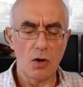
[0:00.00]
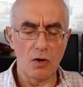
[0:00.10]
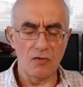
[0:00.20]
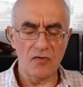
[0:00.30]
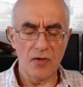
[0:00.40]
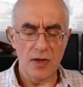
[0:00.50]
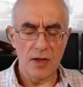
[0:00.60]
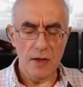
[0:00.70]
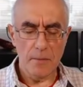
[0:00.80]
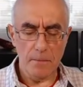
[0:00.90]
of
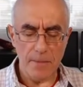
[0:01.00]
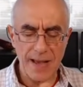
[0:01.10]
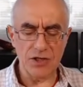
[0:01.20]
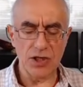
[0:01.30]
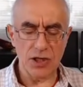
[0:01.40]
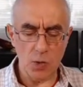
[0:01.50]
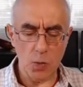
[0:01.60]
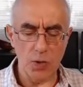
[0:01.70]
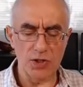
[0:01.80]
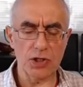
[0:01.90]

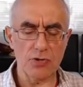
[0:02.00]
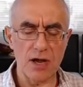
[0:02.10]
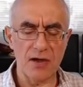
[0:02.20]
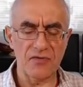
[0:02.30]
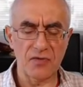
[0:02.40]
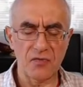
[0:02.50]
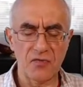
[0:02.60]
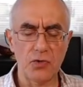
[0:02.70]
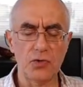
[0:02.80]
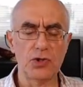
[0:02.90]
magic, witchcraft,
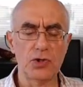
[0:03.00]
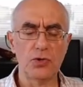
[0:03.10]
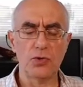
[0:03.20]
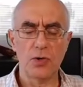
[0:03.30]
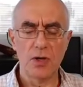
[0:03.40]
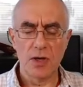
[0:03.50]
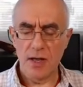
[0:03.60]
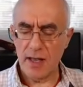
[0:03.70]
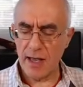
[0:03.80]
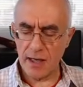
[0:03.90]
voodoo,
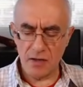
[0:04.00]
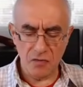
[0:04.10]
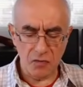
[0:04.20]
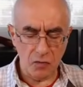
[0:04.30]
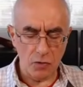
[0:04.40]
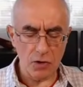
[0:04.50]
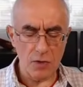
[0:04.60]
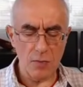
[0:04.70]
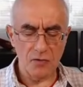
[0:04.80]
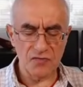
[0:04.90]
any
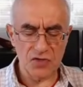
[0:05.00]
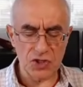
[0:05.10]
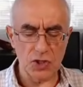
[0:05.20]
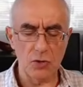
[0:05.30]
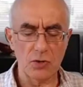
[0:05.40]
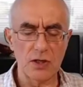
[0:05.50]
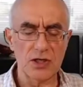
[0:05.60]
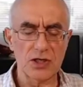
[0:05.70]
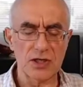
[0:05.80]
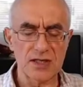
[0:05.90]
form of
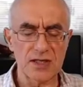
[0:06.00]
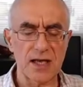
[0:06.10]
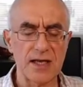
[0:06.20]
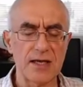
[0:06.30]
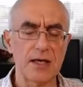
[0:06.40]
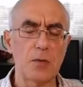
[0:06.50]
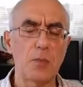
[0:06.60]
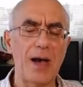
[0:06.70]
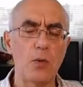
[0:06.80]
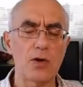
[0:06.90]
soulish,
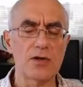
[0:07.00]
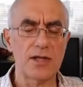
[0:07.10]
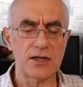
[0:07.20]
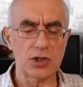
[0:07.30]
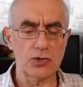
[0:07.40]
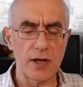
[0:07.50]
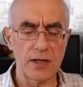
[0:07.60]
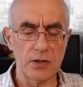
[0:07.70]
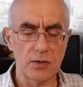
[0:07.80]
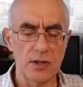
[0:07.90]
psychic power that is
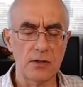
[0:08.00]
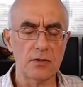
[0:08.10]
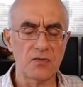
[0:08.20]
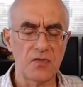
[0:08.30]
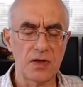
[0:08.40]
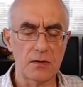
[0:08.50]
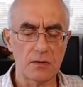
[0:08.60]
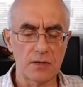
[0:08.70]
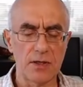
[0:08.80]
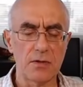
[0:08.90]
trying to interfere
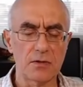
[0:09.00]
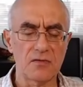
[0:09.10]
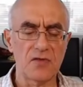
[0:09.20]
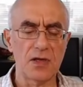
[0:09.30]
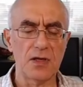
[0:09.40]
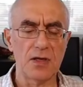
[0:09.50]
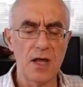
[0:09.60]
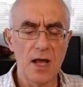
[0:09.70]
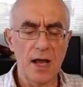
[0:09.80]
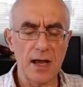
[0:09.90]
or intervene,
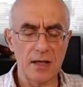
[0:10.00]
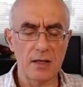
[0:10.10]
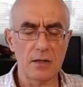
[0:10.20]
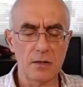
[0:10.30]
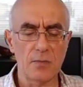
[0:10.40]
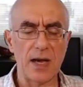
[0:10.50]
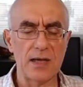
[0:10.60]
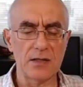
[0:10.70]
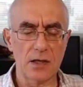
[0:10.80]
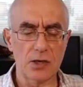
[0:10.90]
I
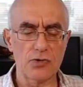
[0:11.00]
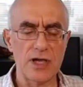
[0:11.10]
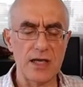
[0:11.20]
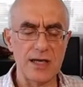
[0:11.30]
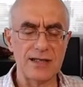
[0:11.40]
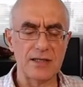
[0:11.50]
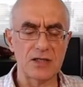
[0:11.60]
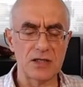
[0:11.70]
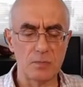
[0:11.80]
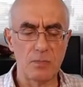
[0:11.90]
hereby decree it
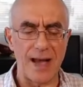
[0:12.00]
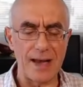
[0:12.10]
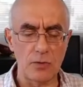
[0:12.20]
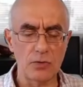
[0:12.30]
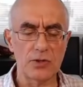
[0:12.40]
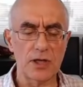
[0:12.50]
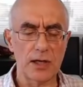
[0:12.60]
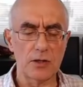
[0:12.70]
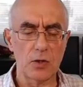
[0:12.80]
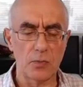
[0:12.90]
is bound
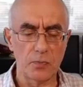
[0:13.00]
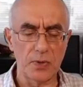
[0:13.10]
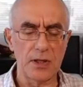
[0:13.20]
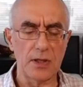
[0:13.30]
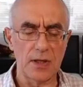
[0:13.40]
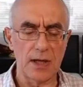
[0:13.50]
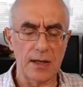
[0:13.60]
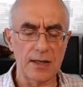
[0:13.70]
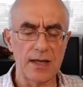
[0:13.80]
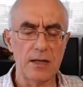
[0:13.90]
and completely
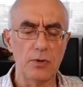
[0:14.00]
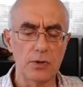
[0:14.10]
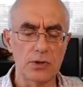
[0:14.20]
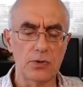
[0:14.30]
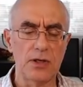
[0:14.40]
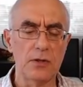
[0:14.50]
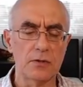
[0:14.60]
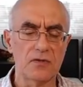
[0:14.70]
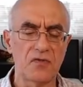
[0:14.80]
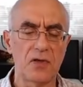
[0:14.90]
unable to
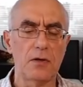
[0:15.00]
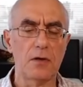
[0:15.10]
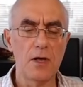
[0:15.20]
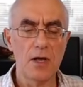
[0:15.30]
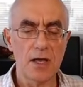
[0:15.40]
interfere